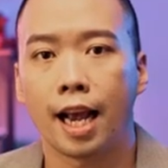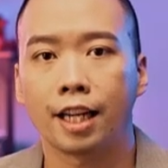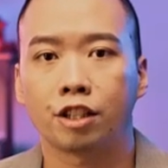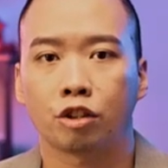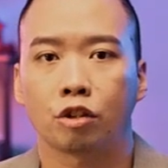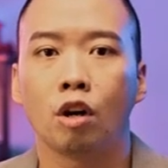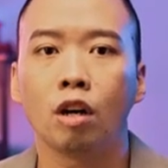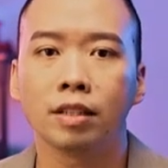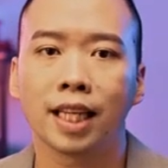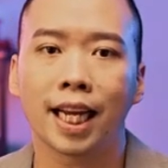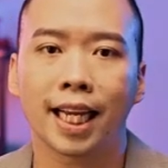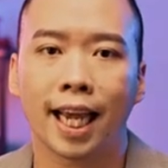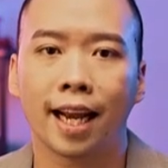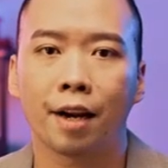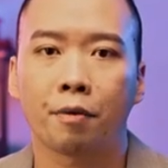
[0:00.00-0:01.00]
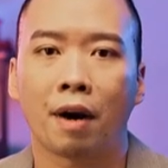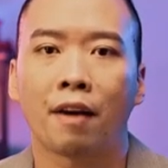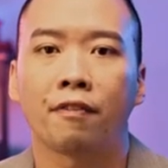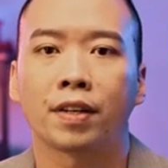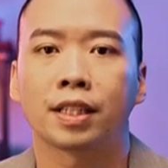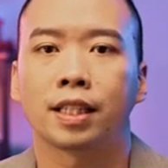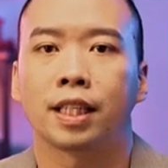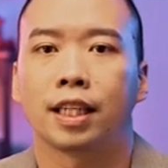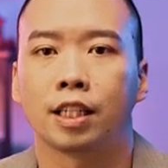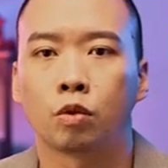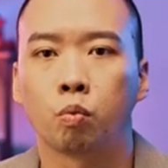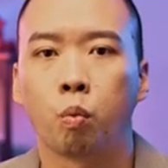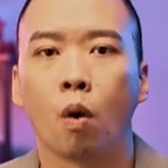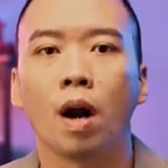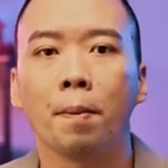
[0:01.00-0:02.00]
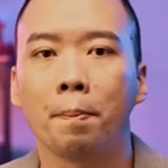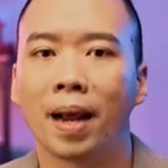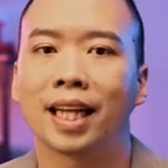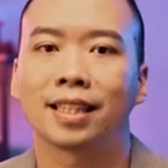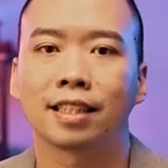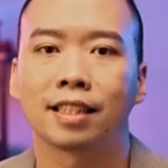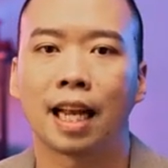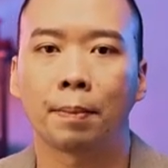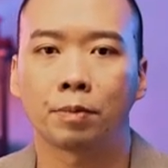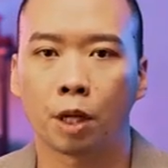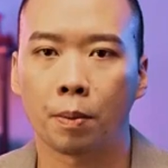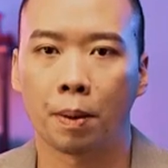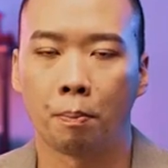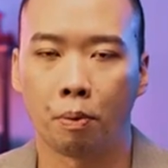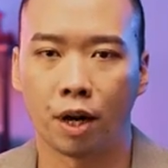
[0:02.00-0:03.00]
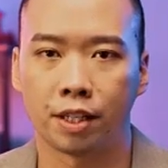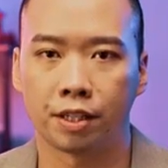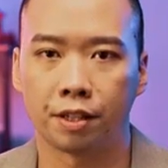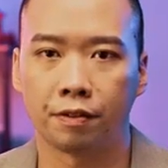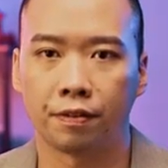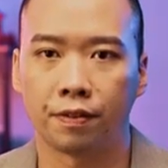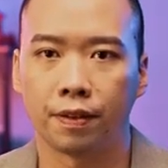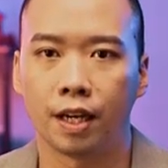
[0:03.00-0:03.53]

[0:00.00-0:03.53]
A strong dedicated graphics is what makes this laptop impressive.